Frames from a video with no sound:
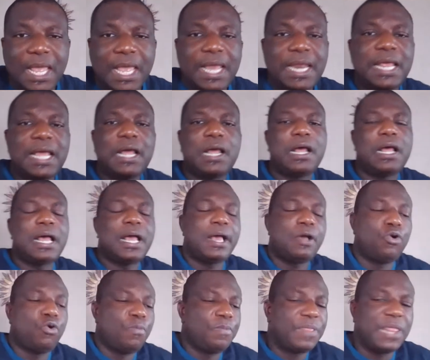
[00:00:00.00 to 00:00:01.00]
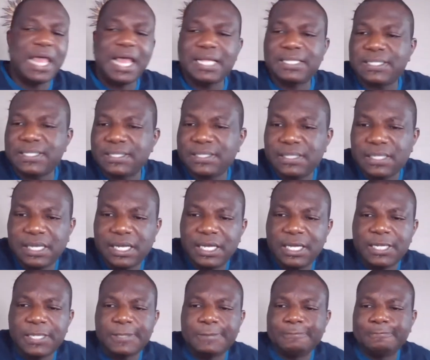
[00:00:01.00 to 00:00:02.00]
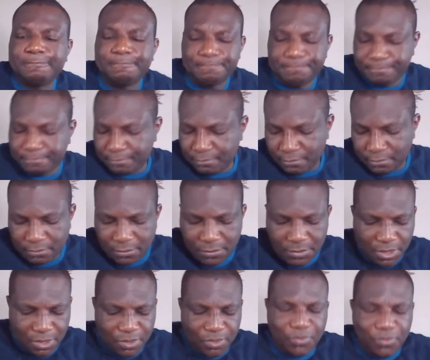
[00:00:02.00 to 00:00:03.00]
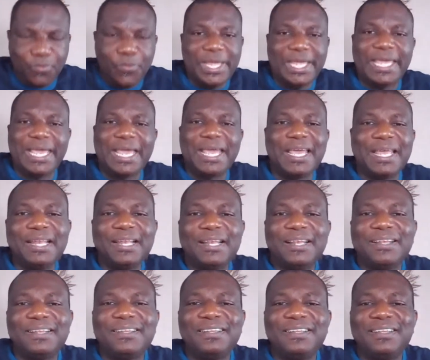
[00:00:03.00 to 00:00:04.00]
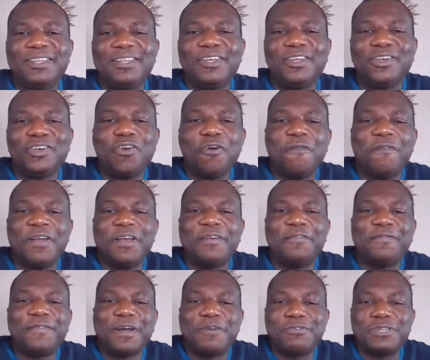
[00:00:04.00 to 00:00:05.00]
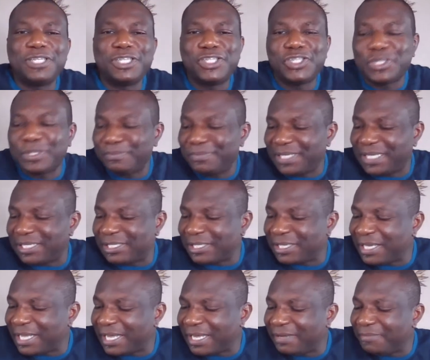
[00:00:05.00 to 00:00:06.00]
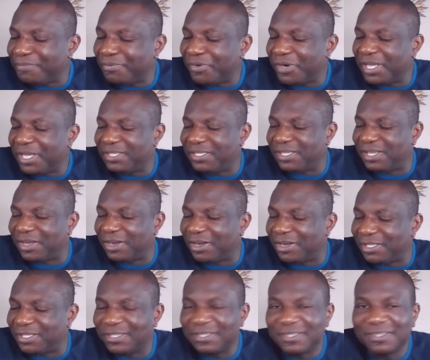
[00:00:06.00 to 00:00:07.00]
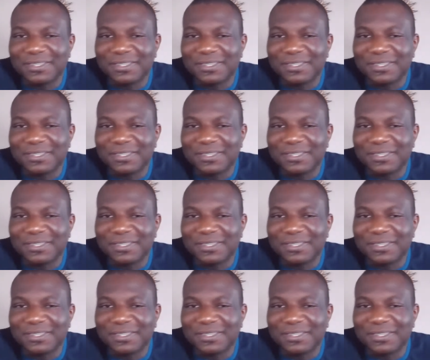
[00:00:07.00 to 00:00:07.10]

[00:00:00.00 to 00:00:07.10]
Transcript: And I, I hope that um, we can go very far with this subject today. Praise God.